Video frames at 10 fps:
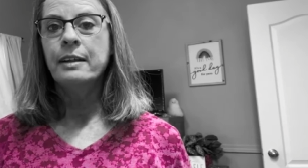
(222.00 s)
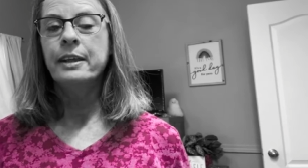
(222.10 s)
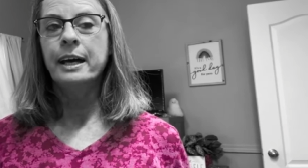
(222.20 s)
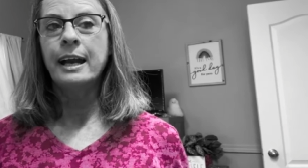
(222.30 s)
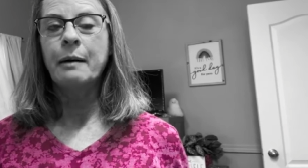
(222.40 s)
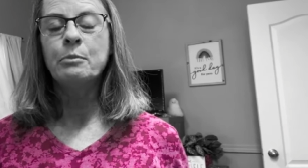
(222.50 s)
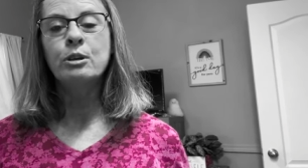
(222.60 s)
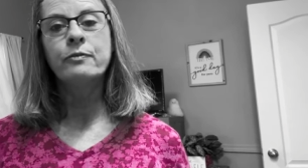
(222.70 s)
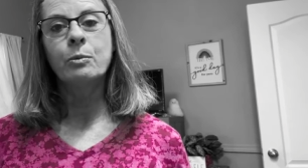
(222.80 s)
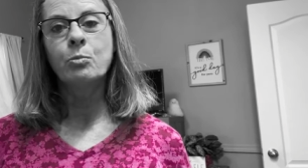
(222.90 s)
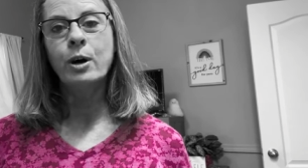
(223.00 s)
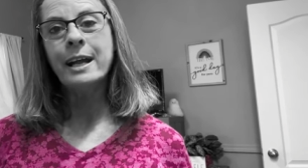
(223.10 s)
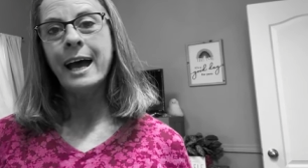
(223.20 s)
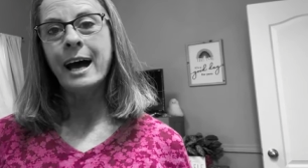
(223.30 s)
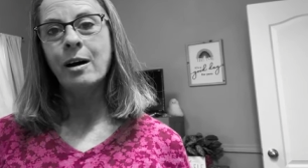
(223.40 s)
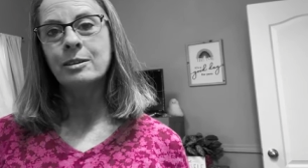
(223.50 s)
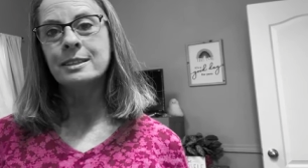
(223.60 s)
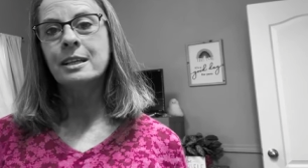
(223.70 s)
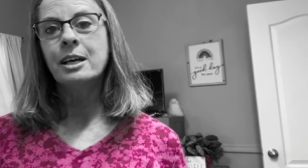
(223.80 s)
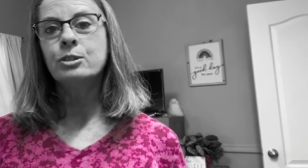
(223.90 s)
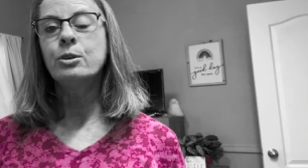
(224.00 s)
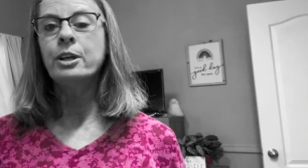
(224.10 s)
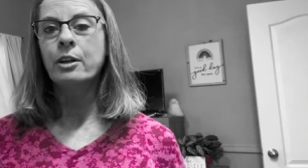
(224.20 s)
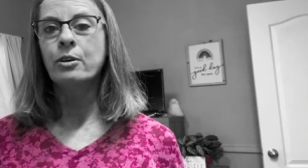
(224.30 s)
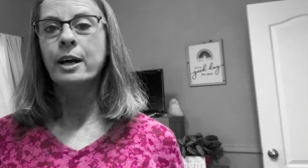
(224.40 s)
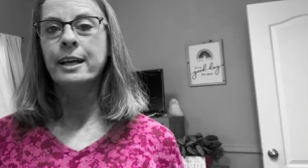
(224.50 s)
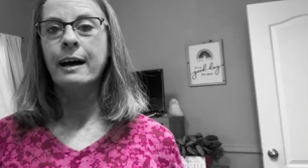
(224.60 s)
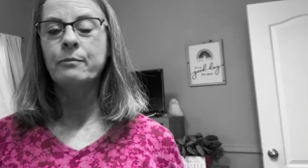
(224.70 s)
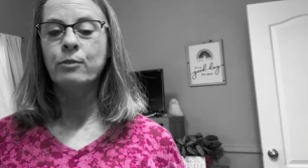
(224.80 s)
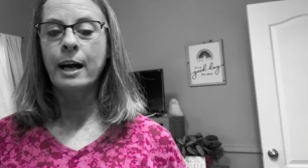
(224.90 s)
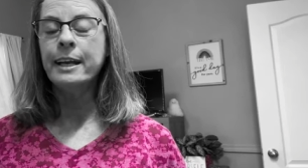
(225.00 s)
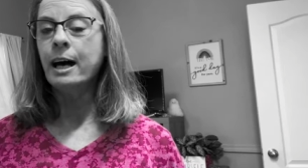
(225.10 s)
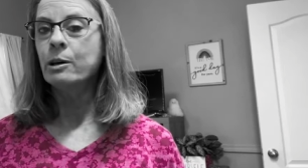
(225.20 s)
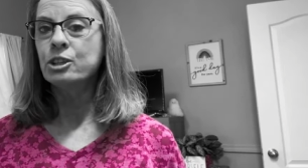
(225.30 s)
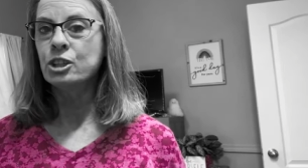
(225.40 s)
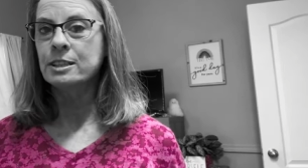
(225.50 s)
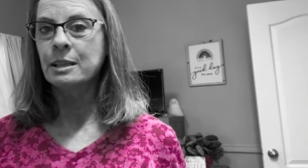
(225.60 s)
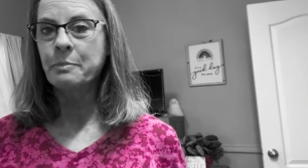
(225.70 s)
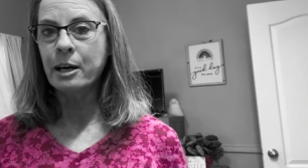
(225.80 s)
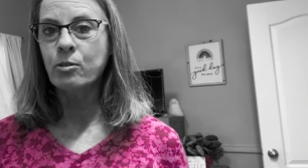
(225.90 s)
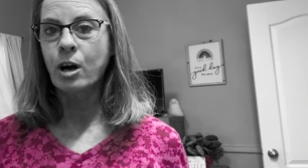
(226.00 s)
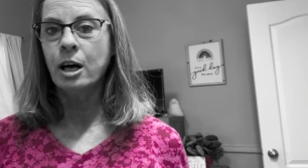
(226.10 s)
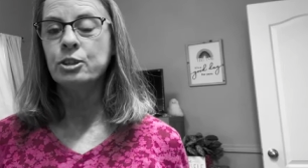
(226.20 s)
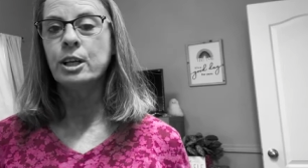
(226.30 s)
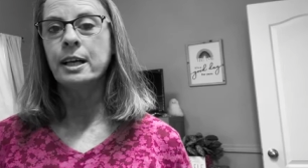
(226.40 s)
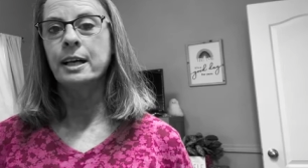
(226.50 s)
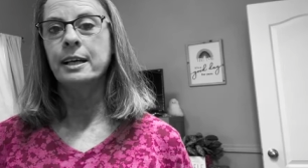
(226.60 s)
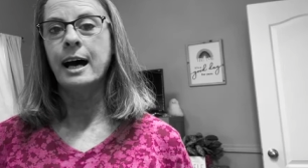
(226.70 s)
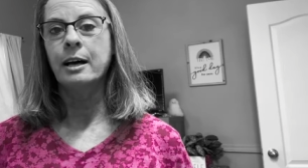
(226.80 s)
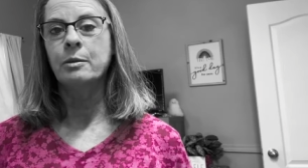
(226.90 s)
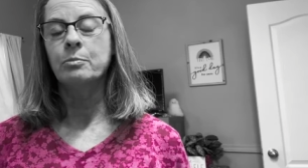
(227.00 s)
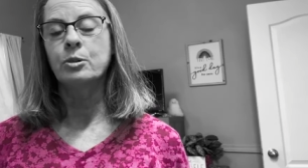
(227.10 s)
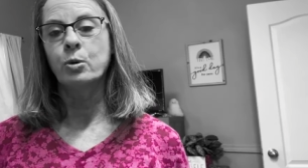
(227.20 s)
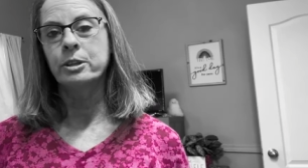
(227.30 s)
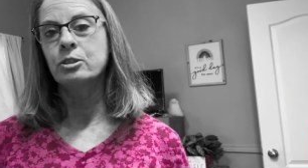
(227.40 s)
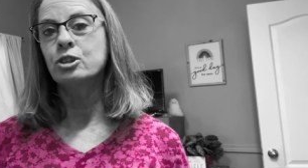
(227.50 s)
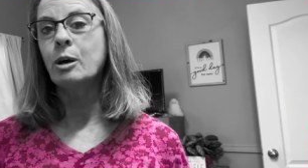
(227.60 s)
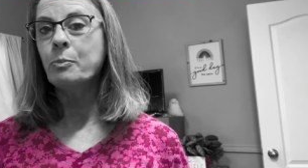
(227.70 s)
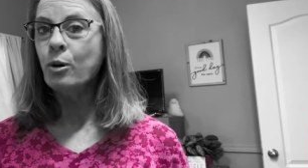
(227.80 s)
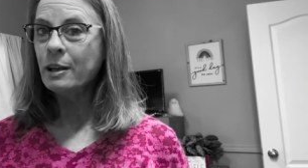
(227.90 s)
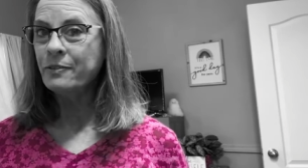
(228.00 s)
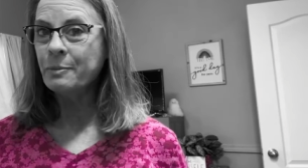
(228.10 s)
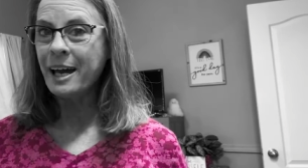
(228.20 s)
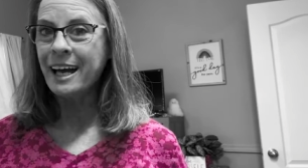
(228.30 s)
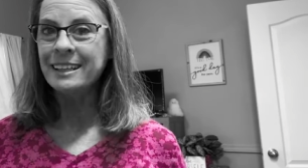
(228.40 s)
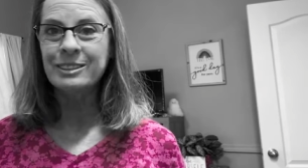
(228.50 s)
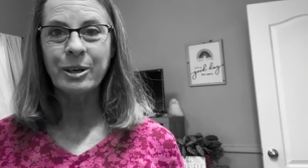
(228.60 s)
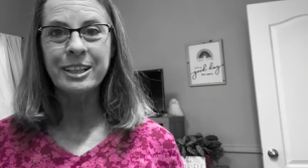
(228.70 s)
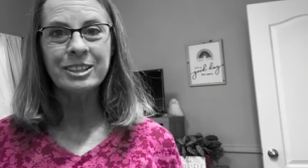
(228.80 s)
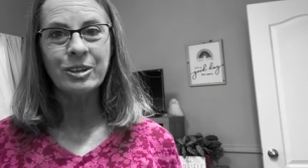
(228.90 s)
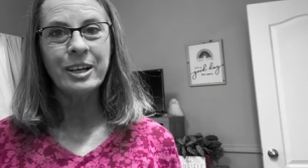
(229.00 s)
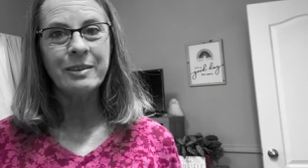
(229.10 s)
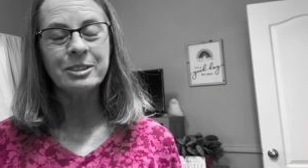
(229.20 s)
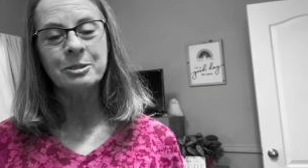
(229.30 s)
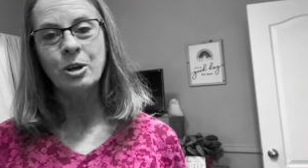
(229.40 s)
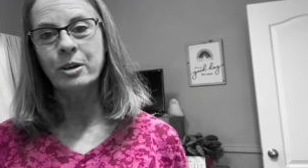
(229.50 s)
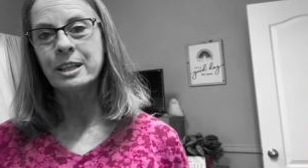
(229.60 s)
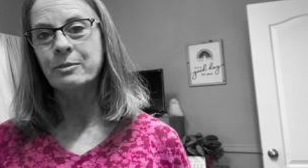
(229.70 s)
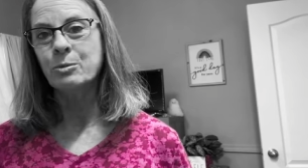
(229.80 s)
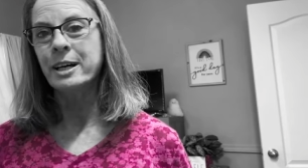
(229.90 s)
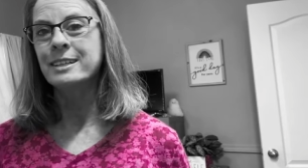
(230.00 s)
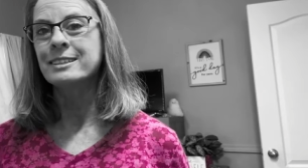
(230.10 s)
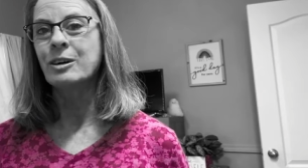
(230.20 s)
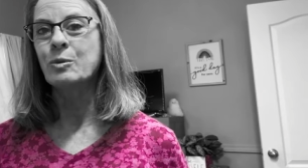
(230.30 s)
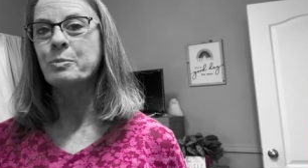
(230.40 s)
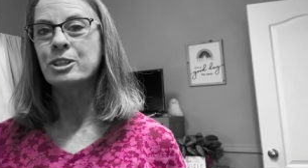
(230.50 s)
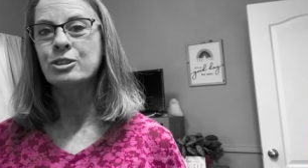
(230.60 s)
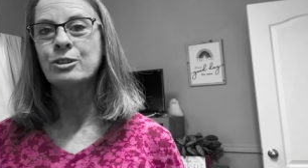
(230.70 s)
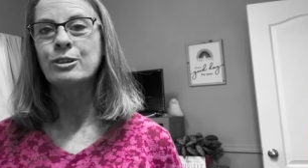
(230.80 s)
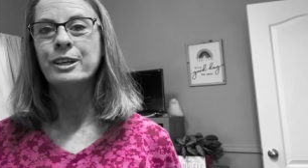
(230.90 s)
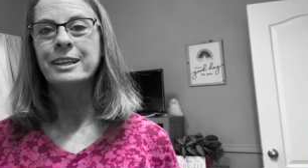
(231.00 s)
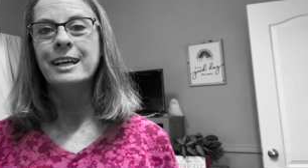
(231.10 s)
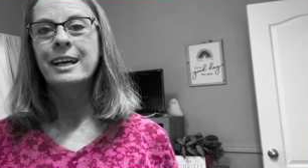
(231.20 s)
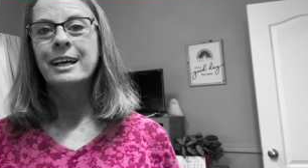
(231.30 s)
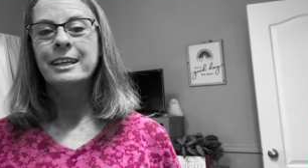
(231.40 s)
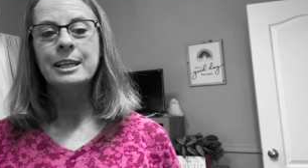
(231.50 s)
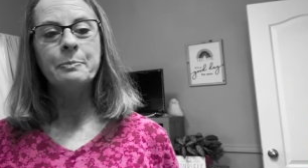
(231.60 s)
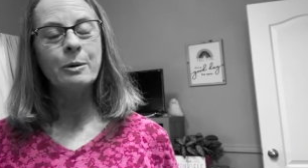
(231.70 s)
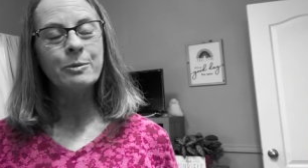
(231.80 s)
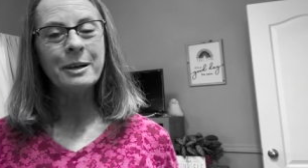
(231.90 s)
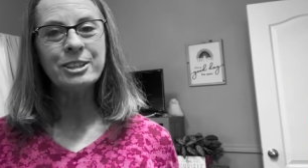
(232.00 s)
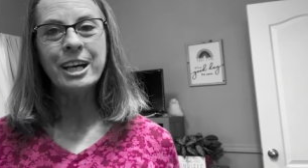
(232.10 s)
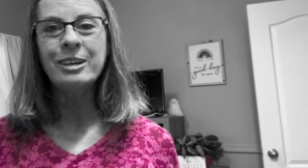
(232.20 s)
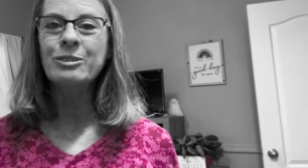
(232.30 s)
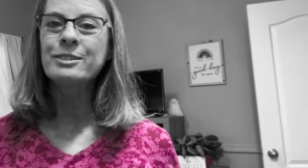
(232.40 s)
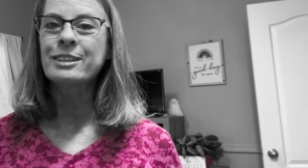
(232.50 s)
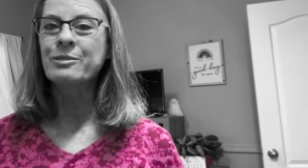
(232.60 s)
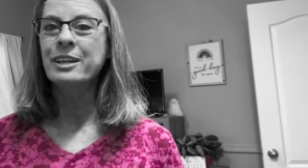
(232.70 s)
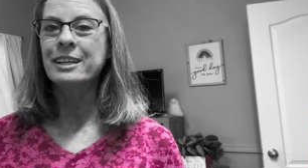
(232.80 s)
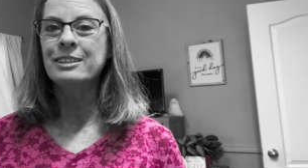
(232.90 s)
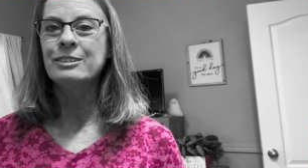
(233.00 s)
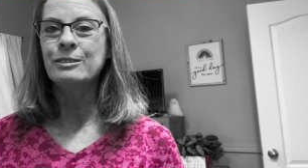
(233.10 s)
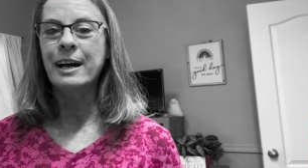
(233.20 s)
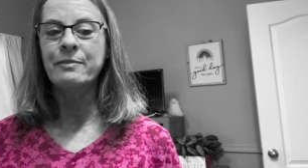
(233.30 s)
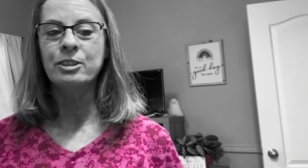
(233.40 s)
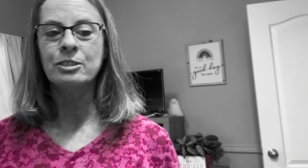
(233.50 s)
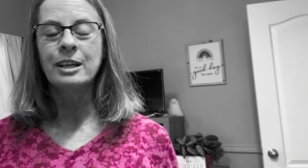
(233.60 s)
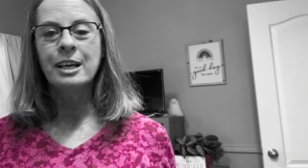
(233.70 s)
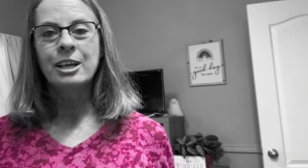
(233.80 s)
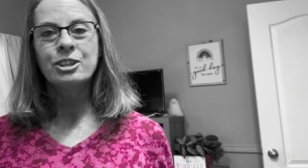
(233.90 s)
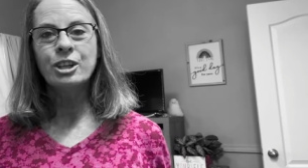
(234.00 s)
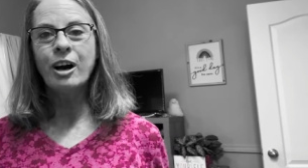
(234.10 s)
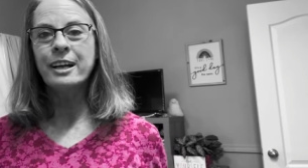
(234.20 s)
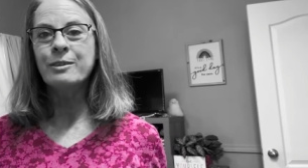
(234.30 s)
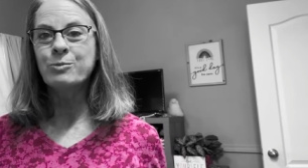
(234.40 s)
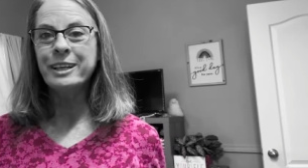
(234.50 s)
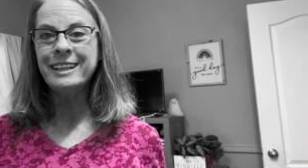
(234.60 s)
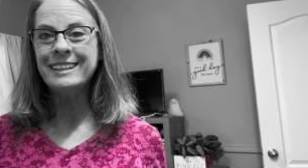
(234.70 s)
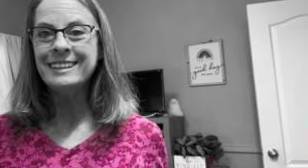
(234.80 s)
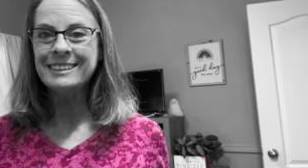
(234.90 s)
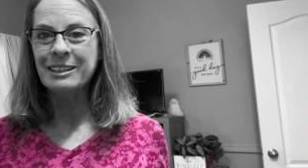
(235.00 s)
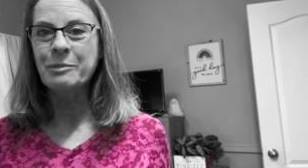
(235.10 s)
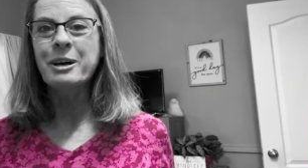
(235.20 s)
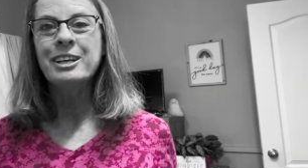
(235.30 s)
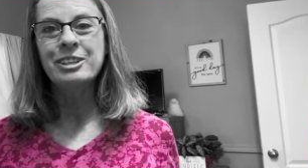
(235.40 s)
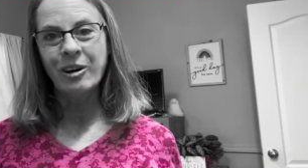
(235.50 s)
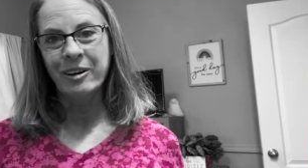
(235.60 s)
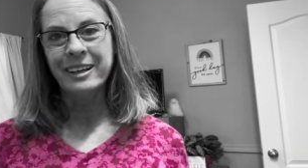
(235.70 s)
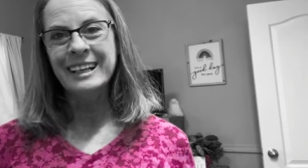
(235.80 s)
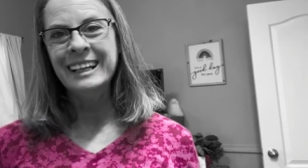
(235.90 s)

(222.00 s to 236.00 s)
that I moved from one house to another and I, right now it's just in my garage and I am going to start pulling from that so I can start having some yarn giveaways. So be sure and keep up with my channel so that you have a shot at winning some yarn.